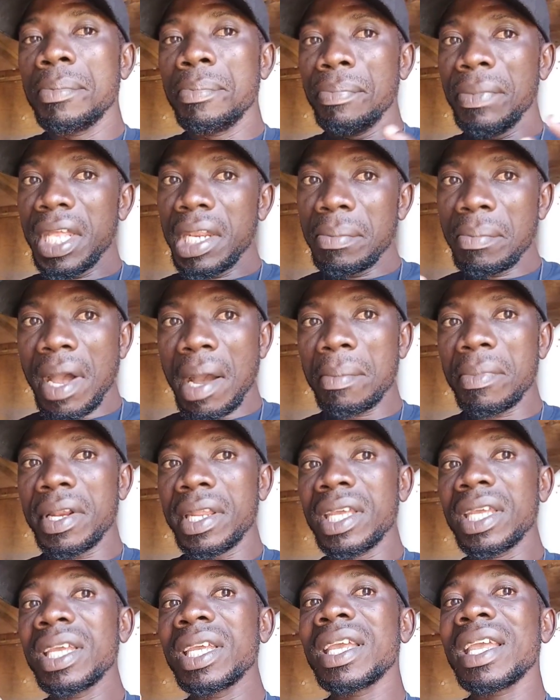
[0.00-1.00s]

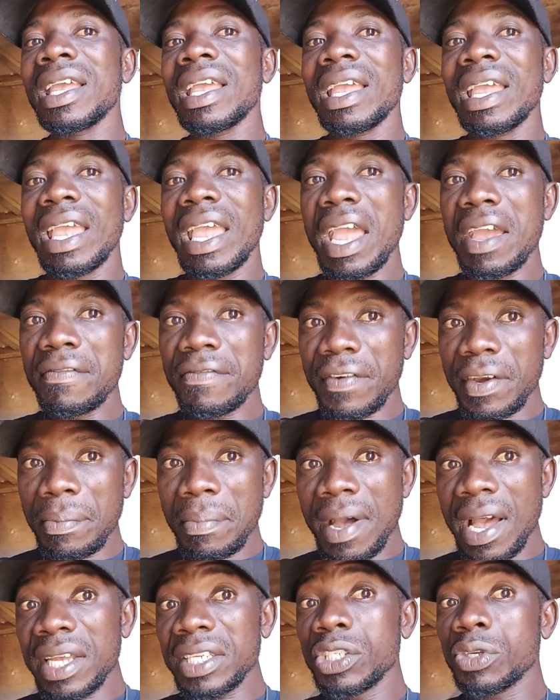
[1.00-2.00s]
Minimally, every
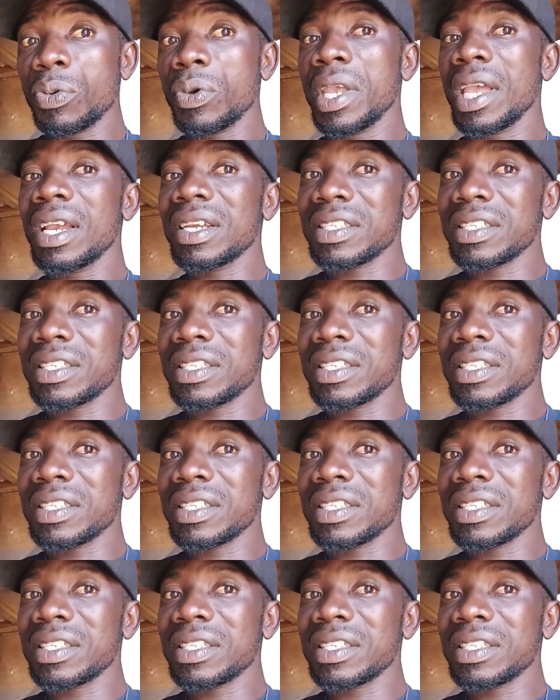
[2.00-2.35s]
batch we